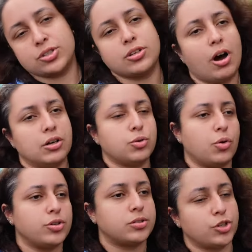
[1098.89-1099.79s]
Star
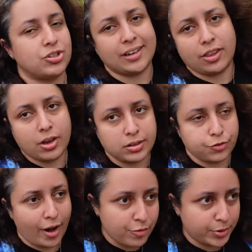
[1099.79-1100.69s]
Tours, which had a
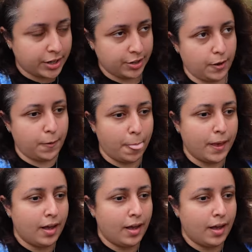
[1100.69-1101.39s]
35 minute queue,